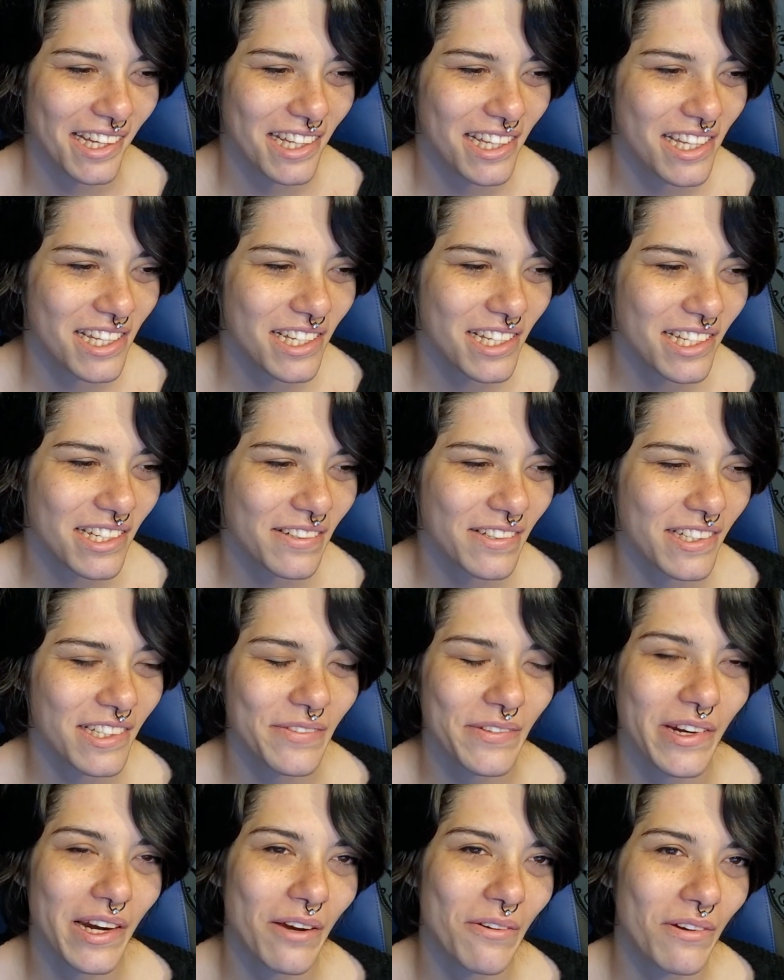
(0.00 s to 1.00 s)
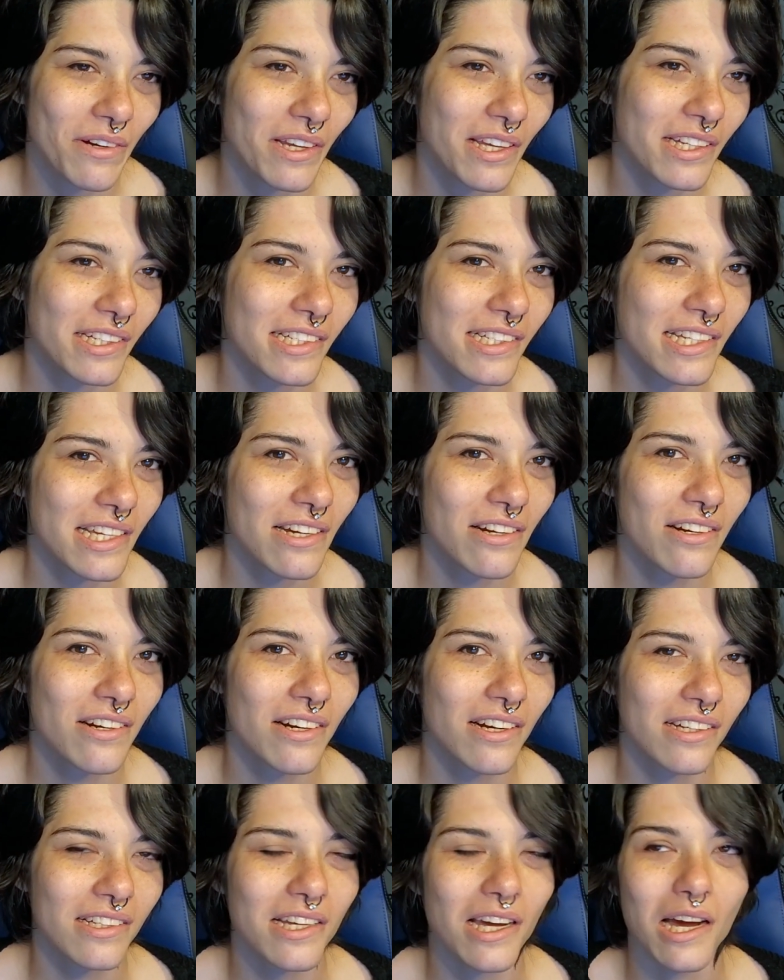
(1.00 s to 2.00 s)
This was what I would consider
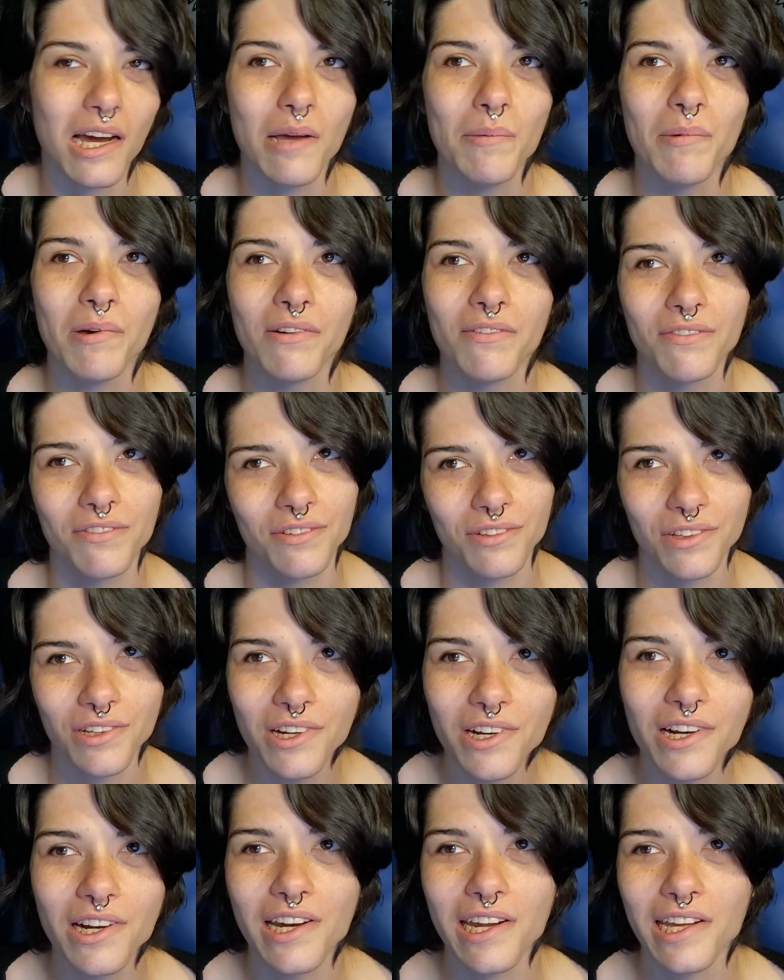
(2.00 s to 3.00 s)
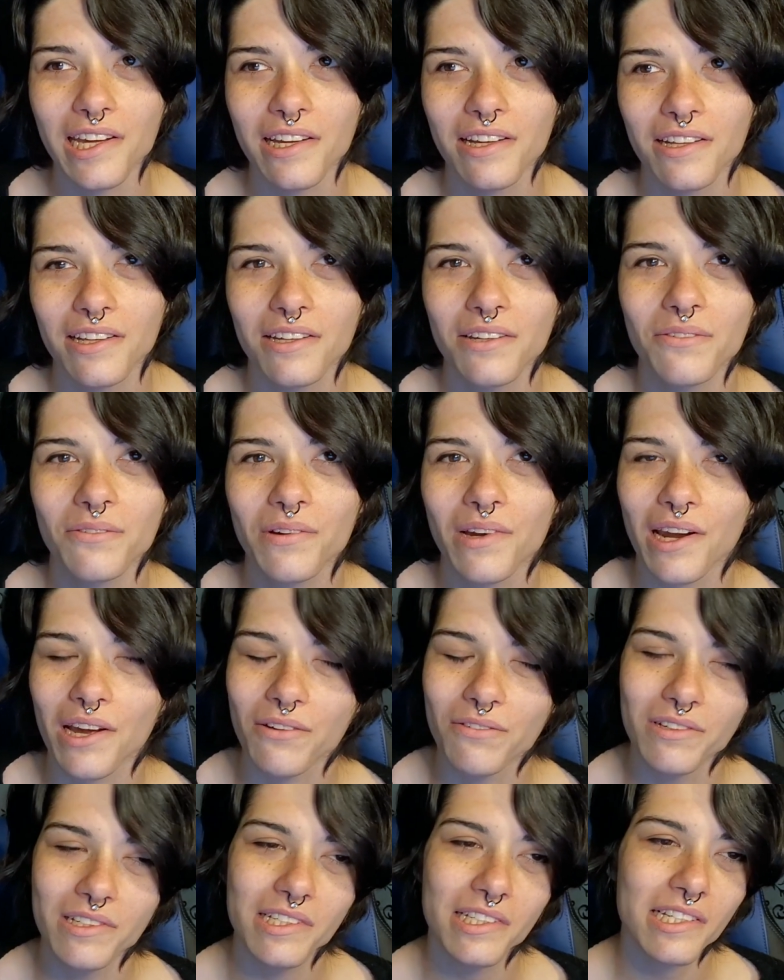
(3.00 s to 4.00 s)
a time of learning. Like when I
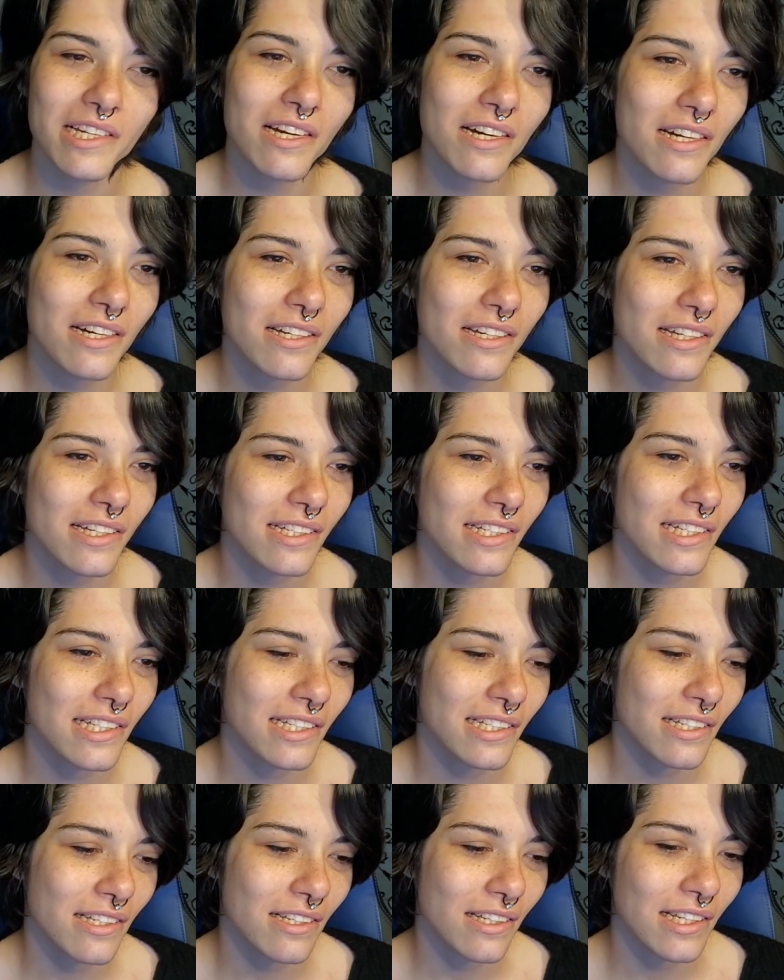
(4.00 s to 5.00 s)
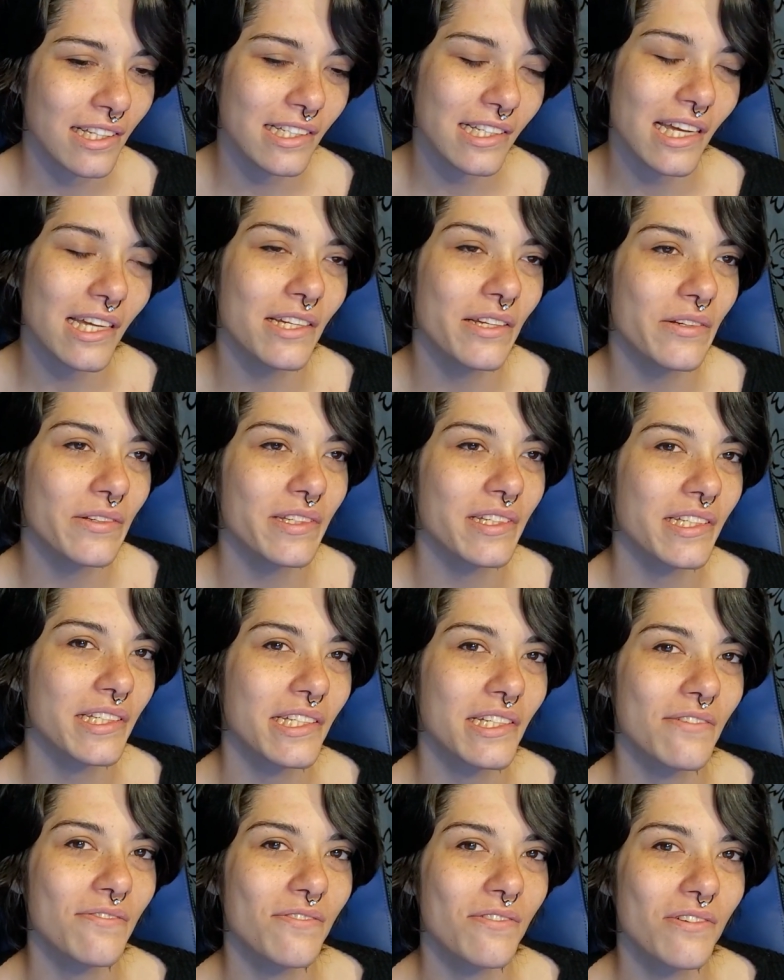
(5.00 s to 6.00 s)
was young, Nintendo
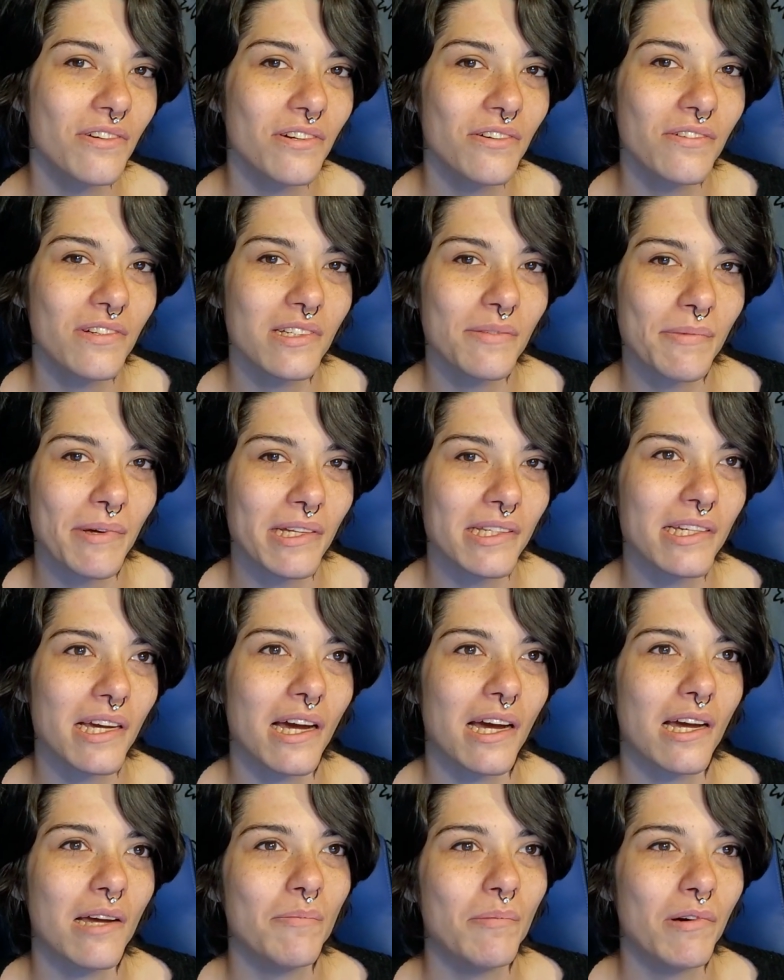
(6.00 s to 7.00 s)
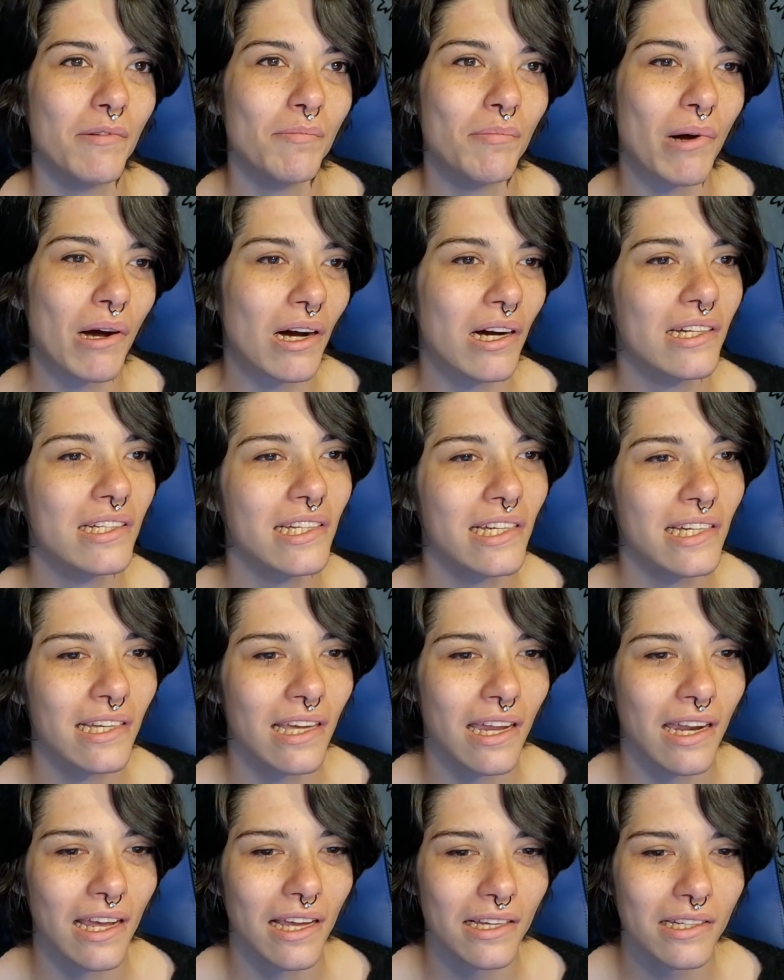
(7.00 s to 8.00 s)
64 was my time of bonding
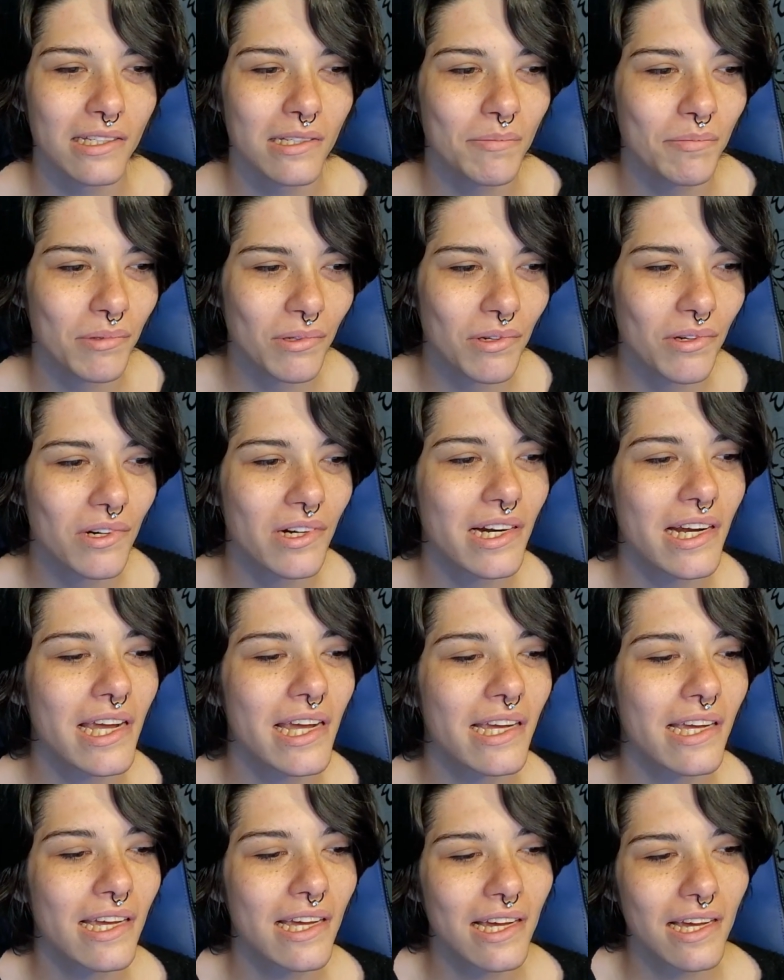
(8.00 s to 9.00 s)
and exploring.